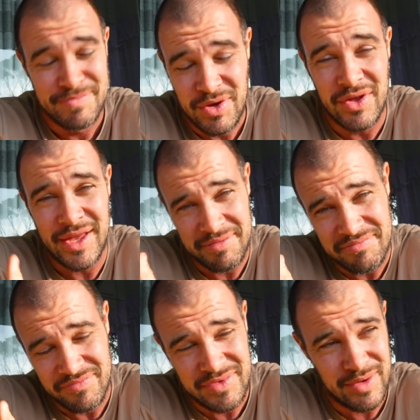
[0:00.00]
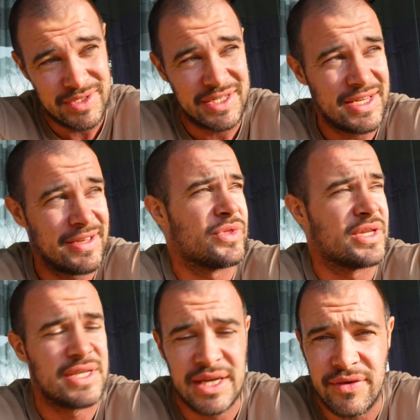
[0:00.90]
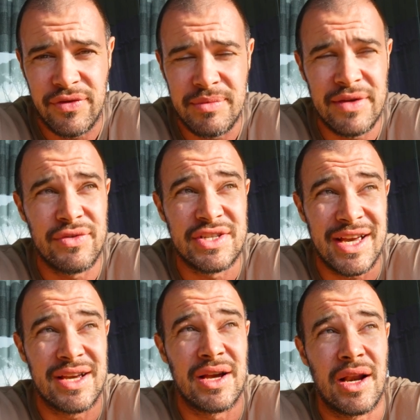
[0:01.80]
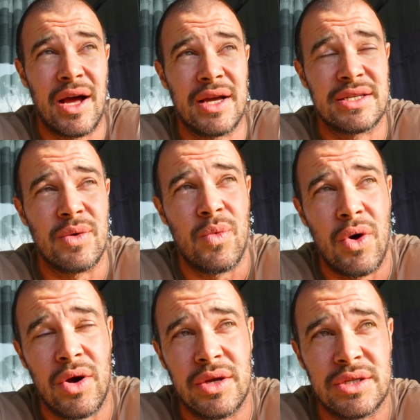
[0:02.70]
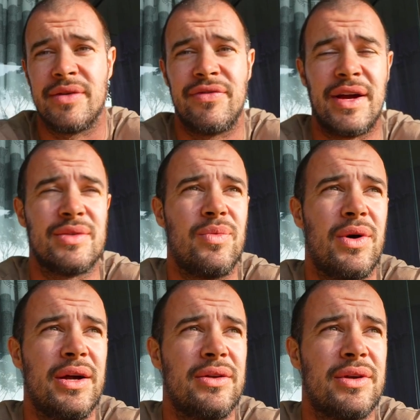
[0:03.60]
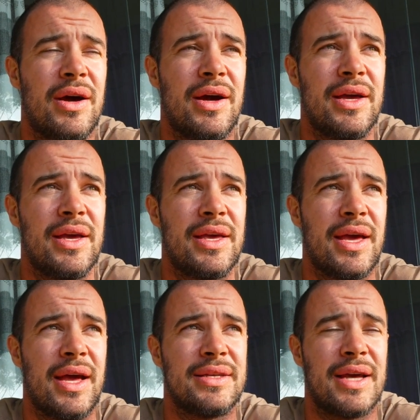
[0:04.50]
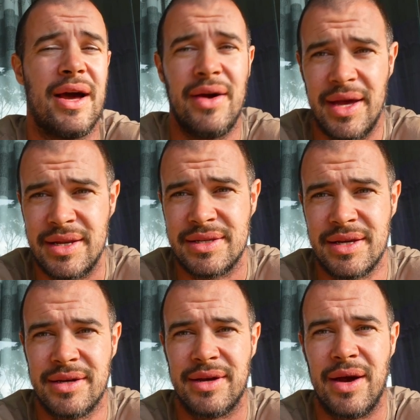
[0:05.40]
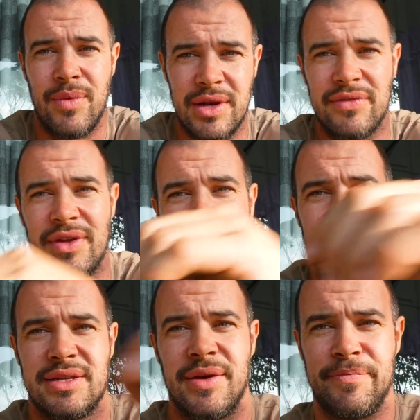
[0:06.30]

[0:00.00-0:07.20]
Got there. There was a seat. The ticket for me for second class was, in fact, why don't I get our editor, our wonderful editor,